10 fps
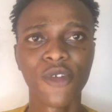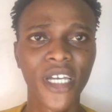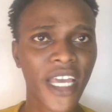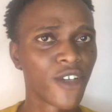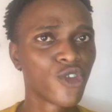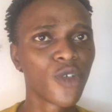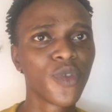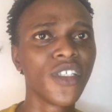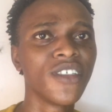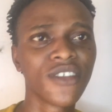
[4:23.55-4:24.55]
like dropping
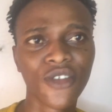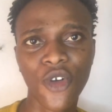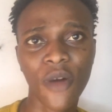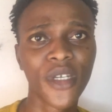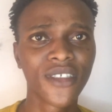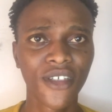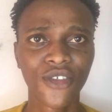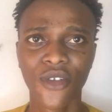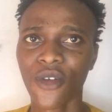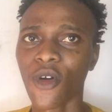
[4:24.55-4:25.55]
links in the comment section
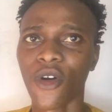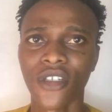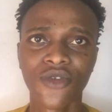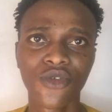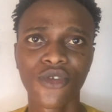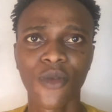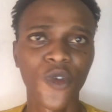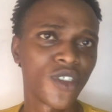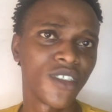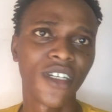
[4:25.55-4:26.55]
or into
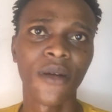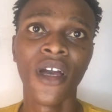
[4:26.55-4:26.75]
someone's ear.